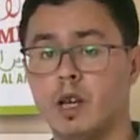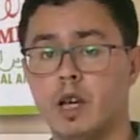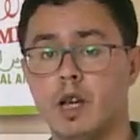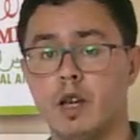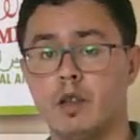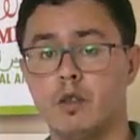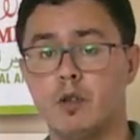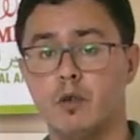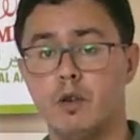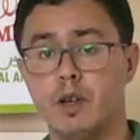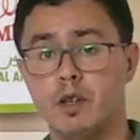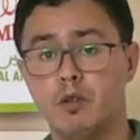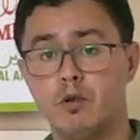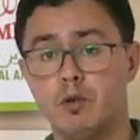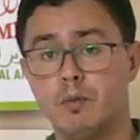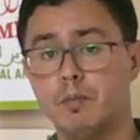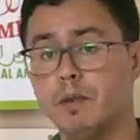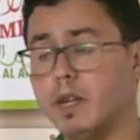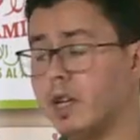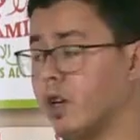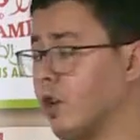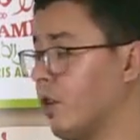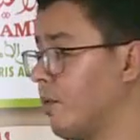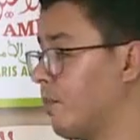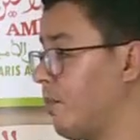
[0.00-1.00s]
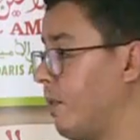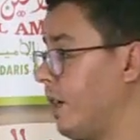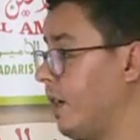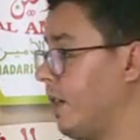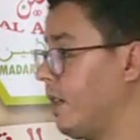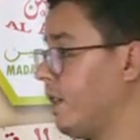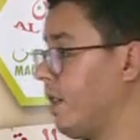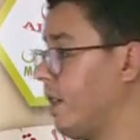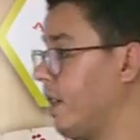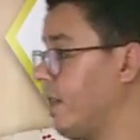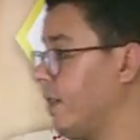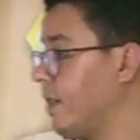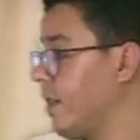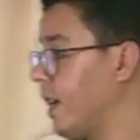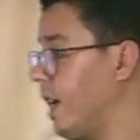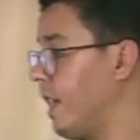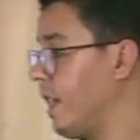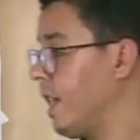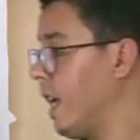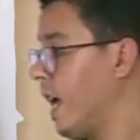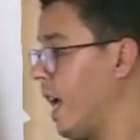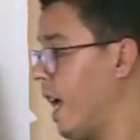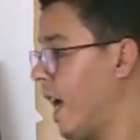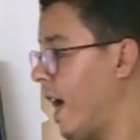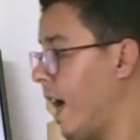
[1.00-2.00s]
So here to make complaint, he said,
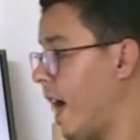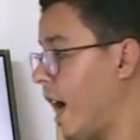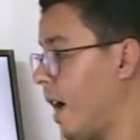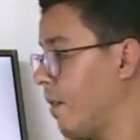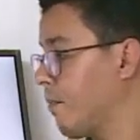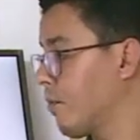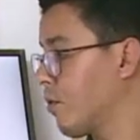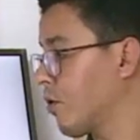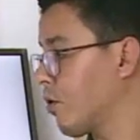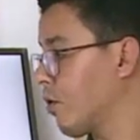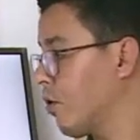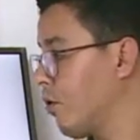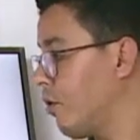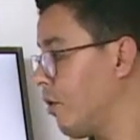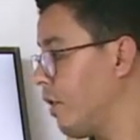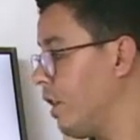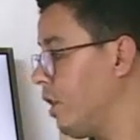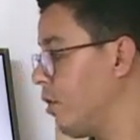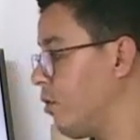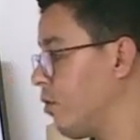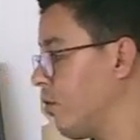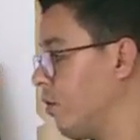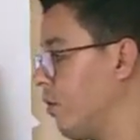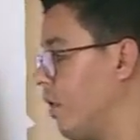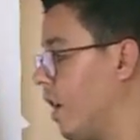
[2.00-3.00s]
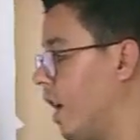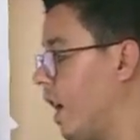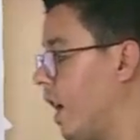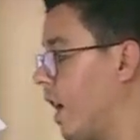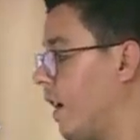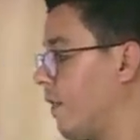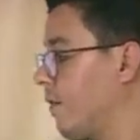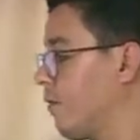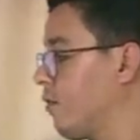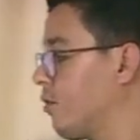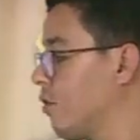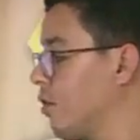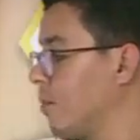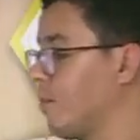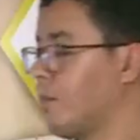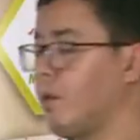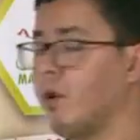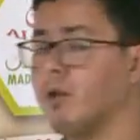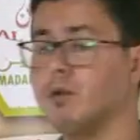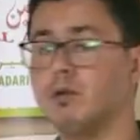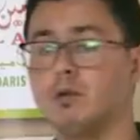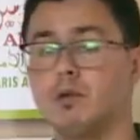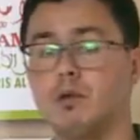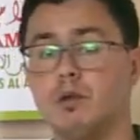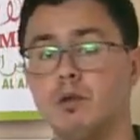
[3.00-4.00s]
I'm sorry to have to
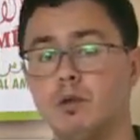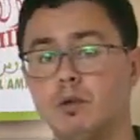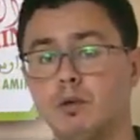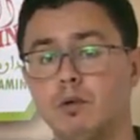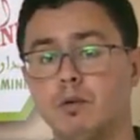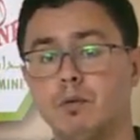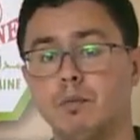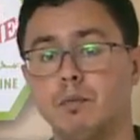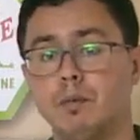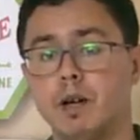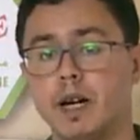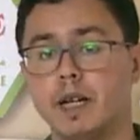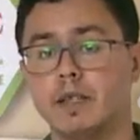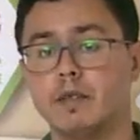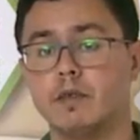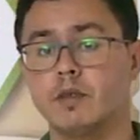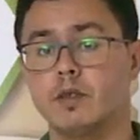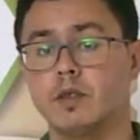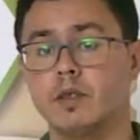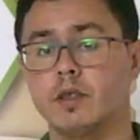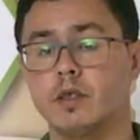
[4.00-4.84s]
bother you, but.